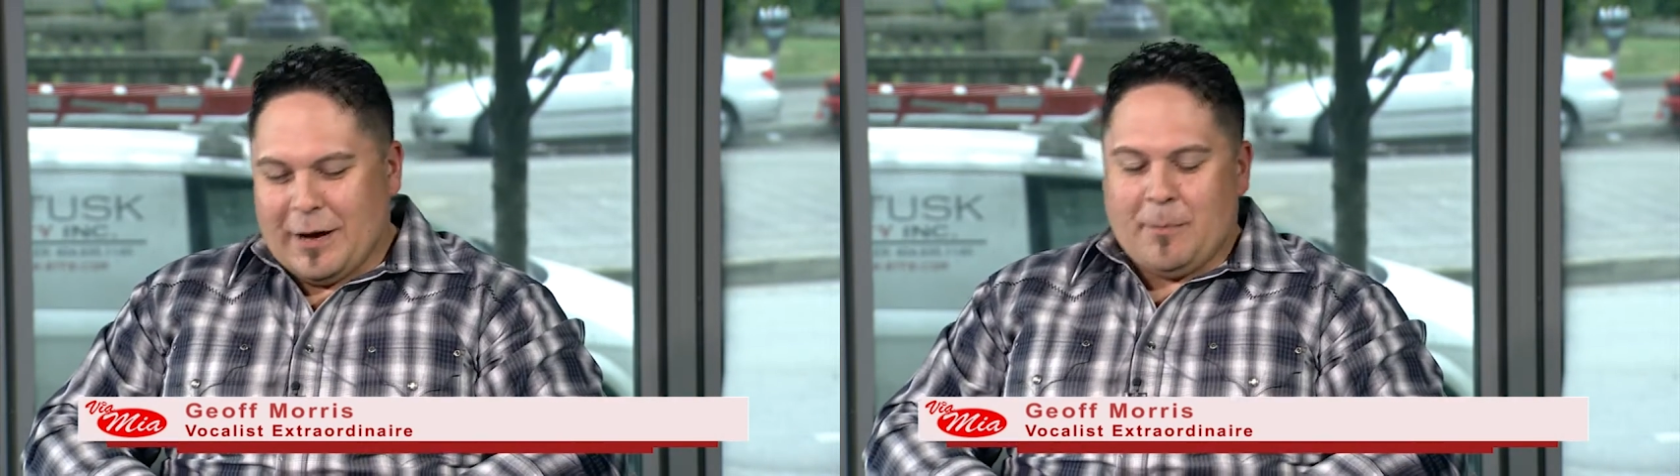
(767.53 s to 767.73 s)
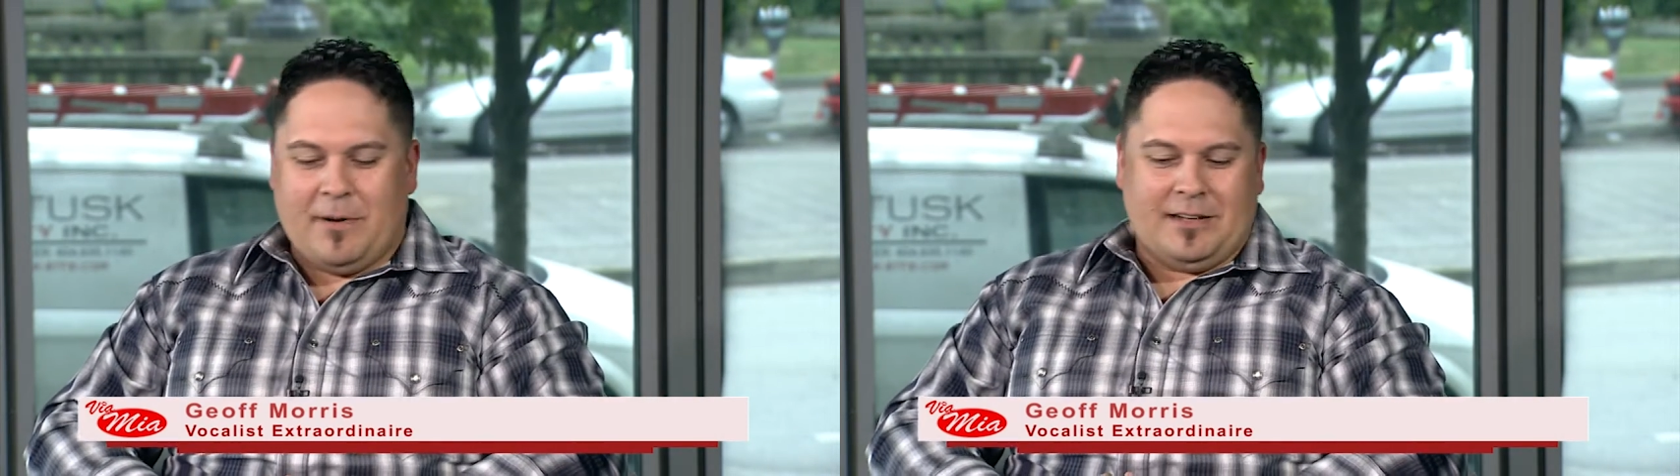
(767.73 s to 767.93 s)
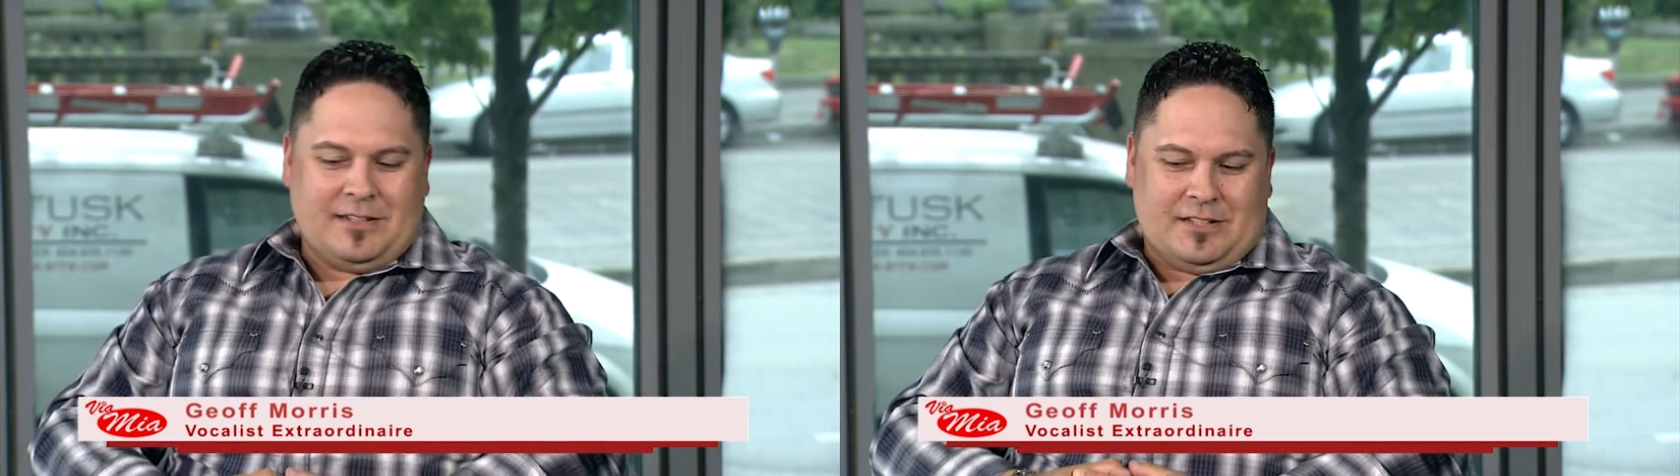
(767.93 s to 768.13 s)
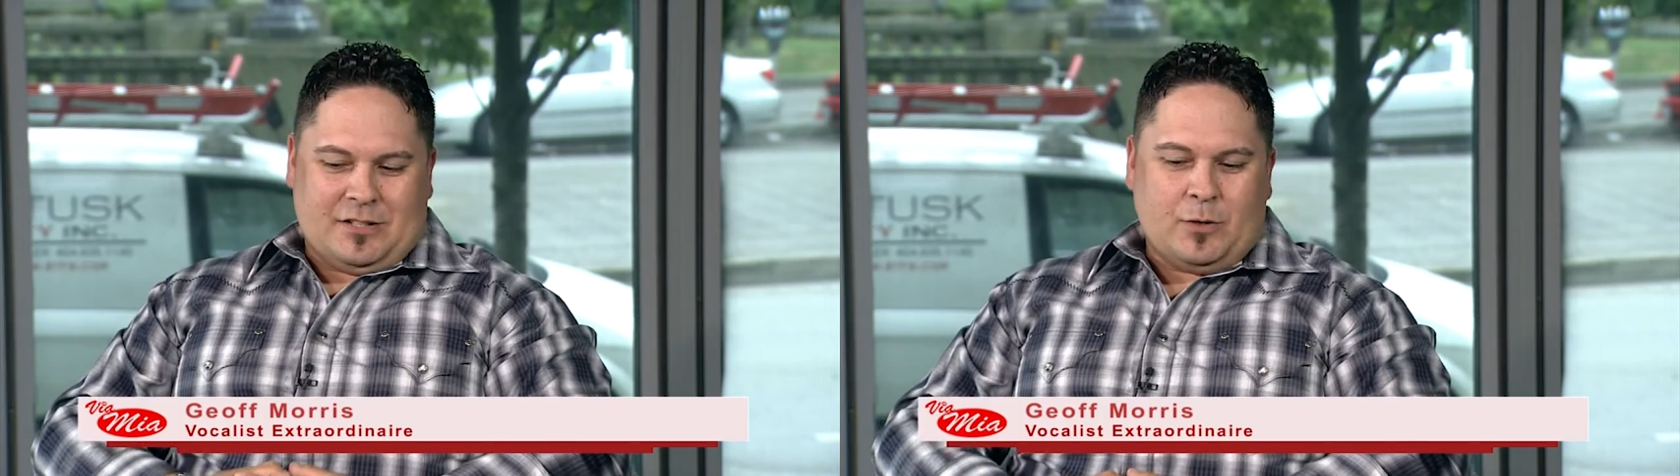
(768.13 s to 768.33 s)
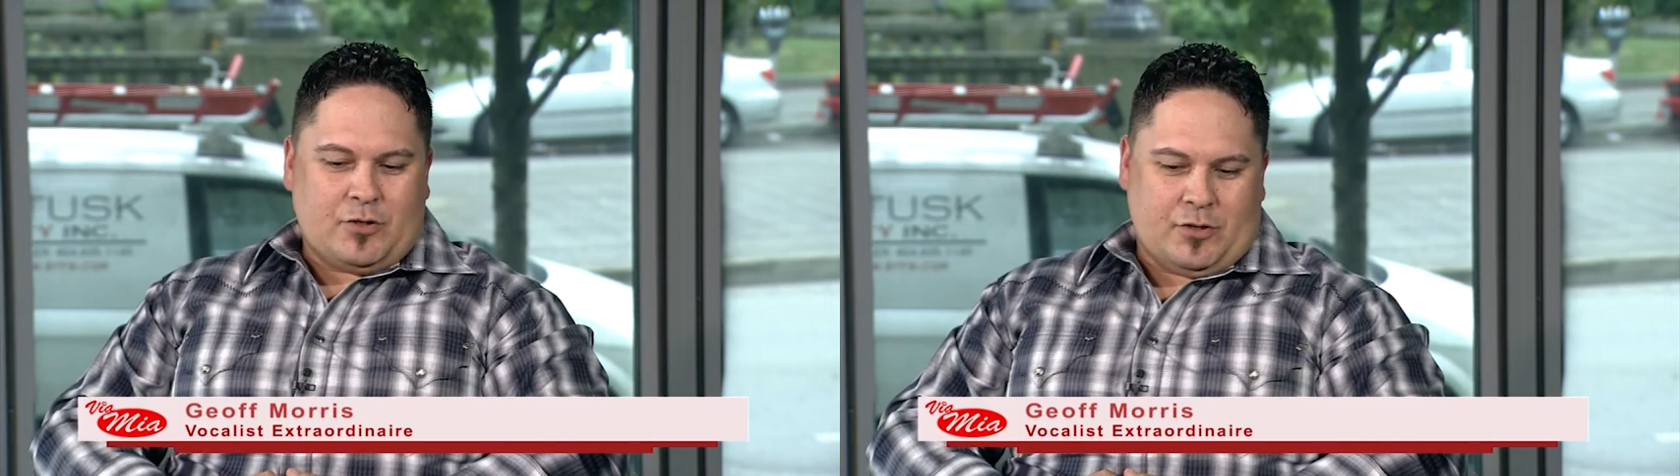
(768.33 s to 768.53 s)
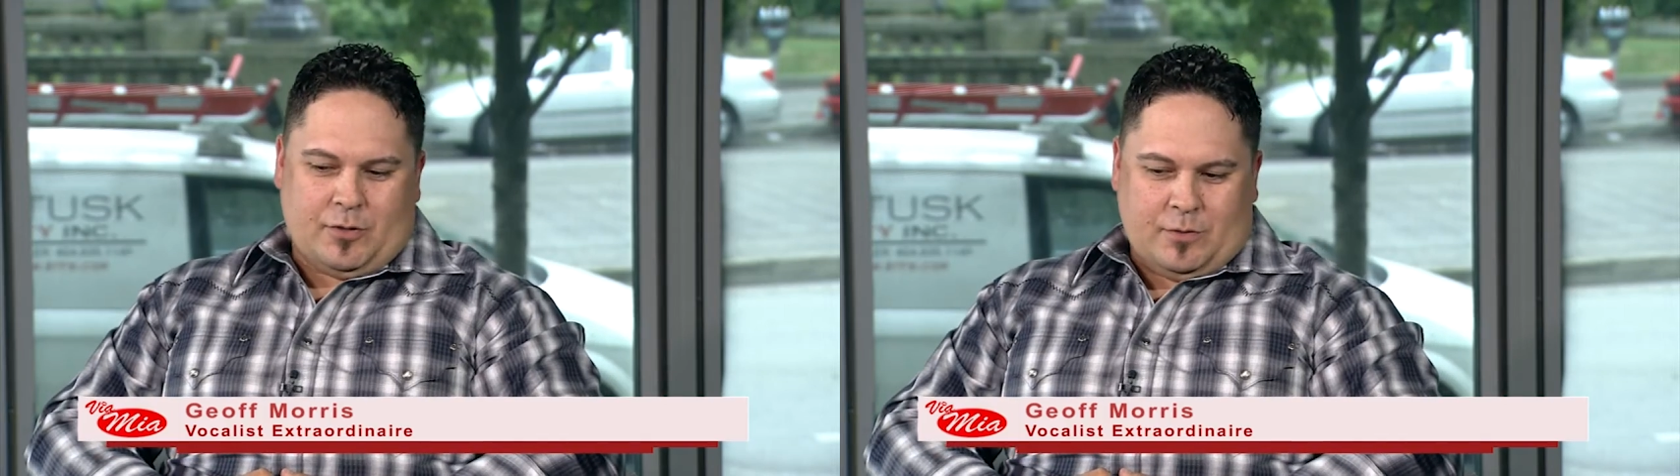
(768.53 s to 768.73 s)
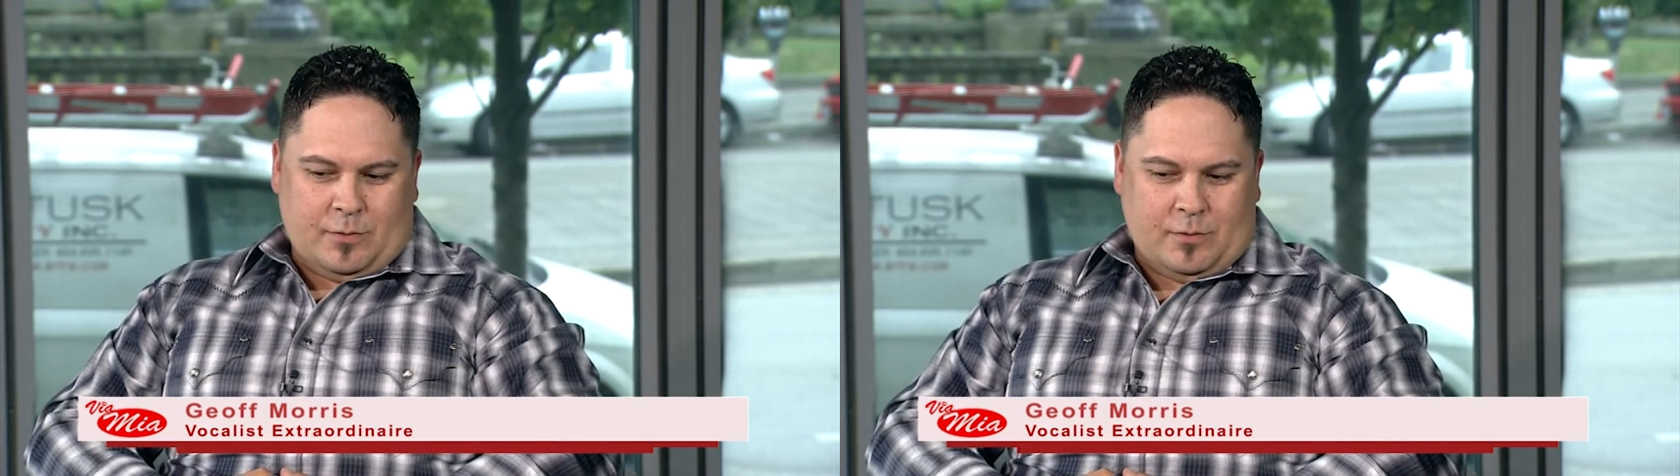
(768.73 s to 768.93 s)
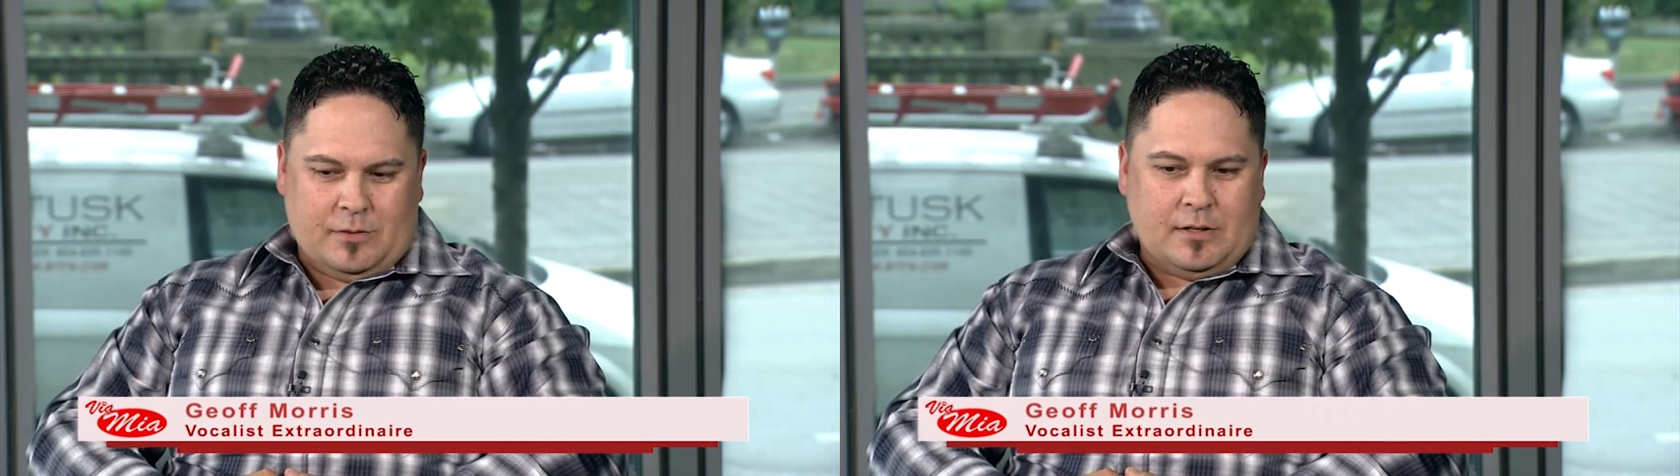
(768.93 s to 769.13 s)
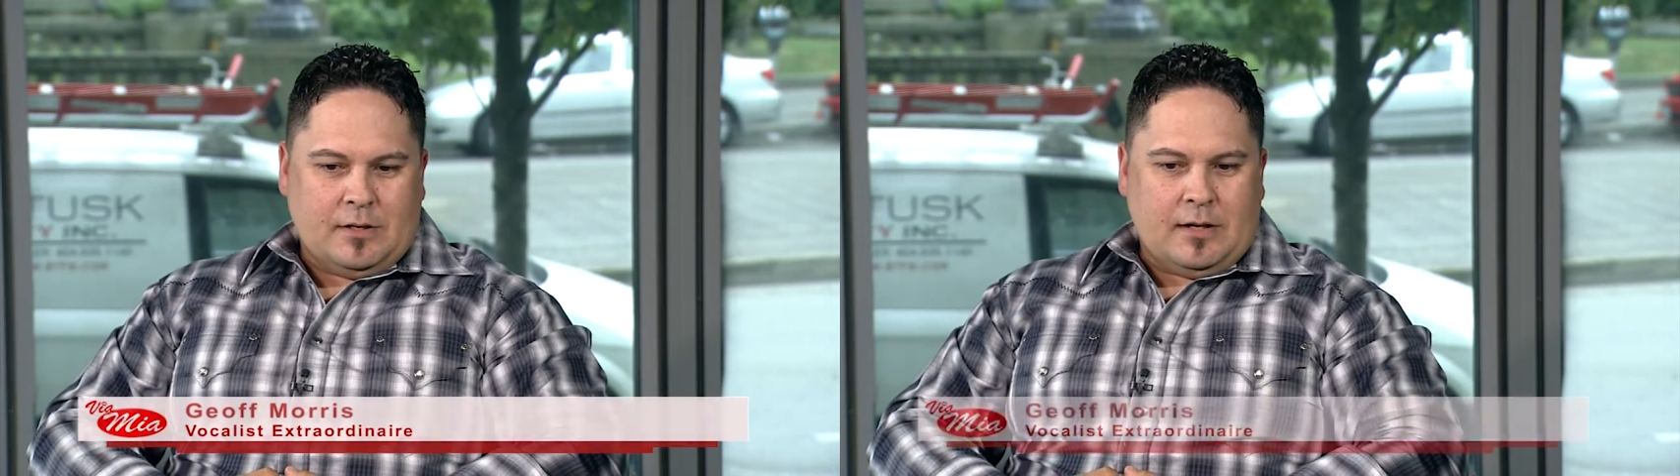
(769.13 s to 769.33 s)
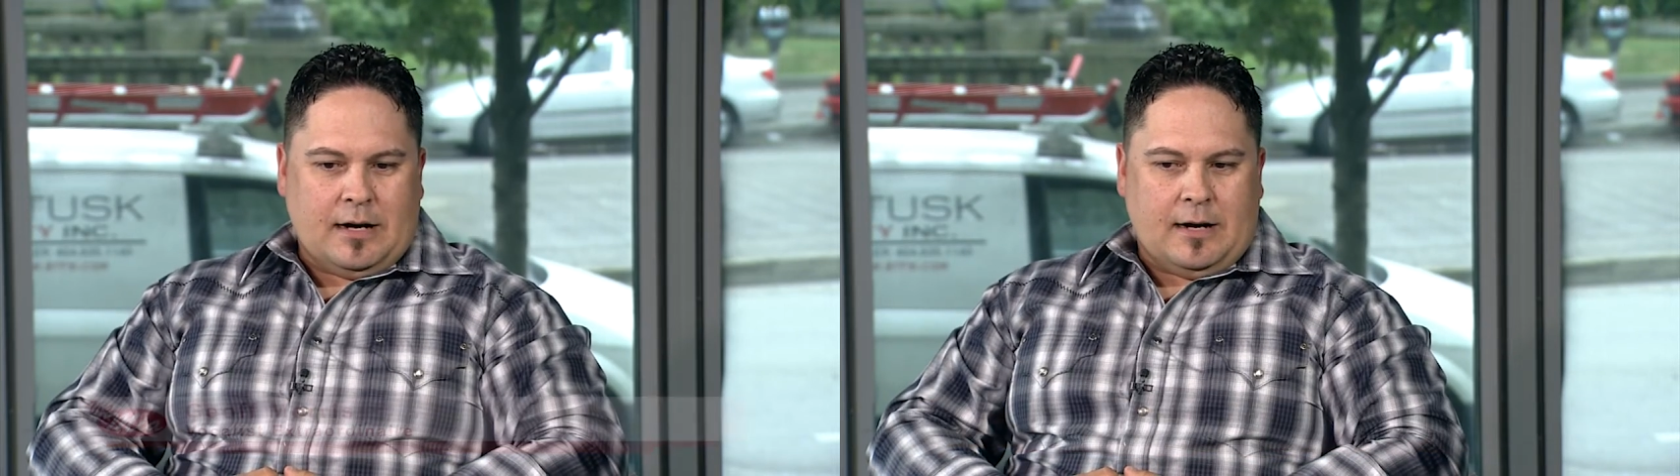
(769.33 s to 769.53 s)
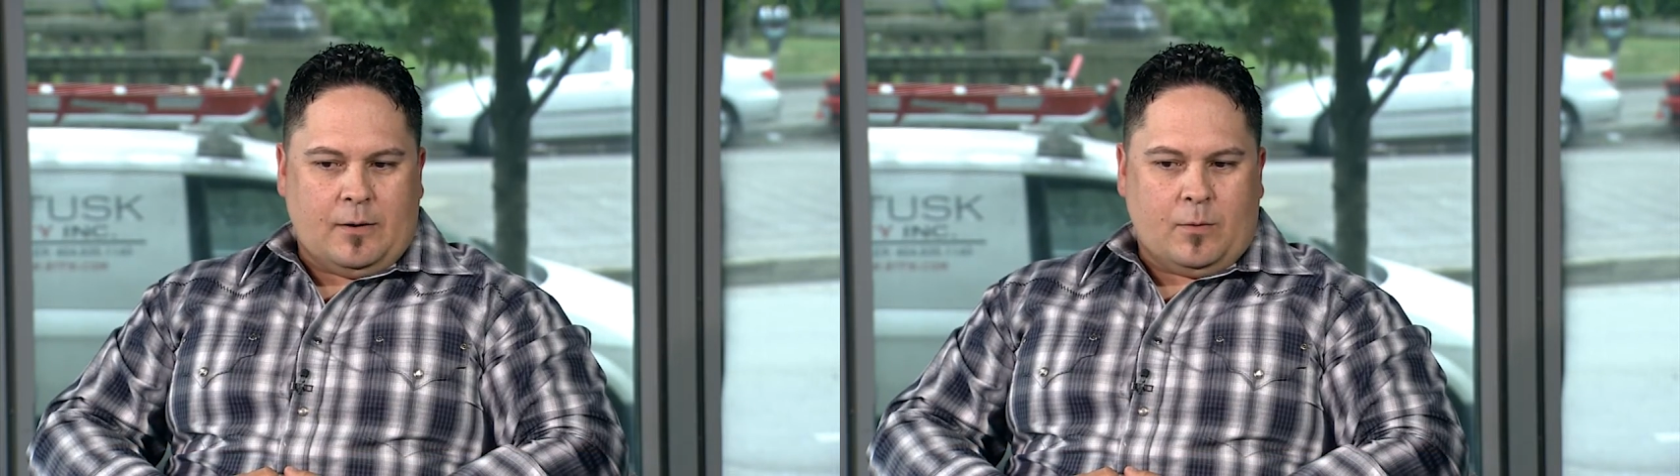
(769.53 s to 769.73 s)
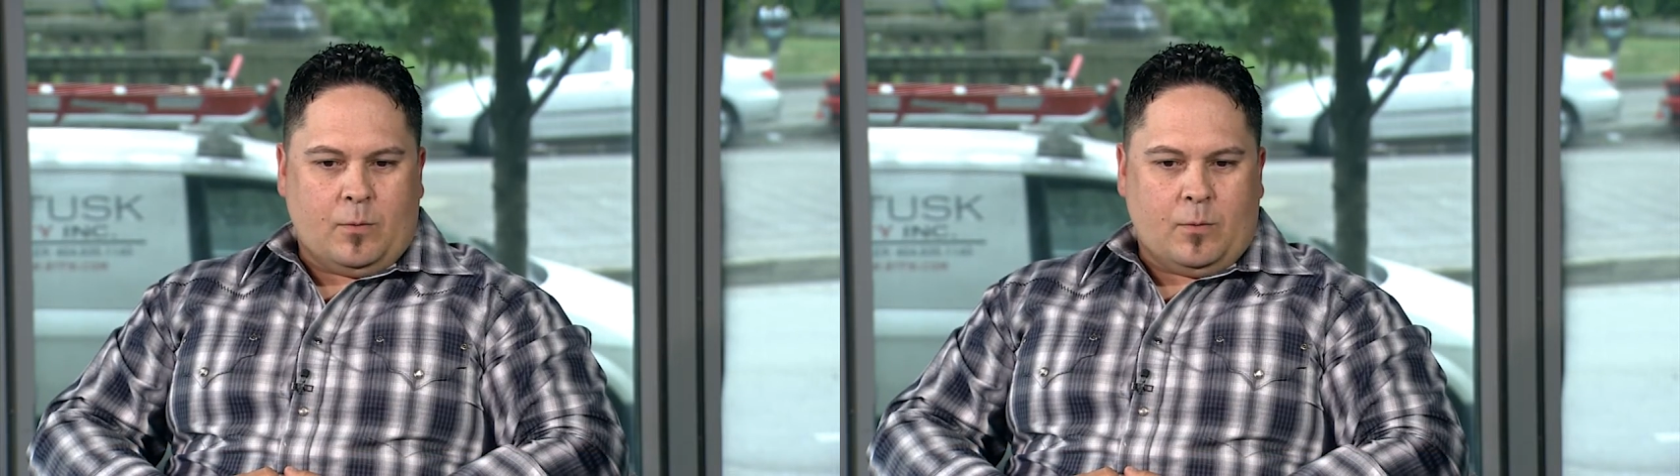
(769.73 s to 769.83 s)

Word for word: But it's so true uh,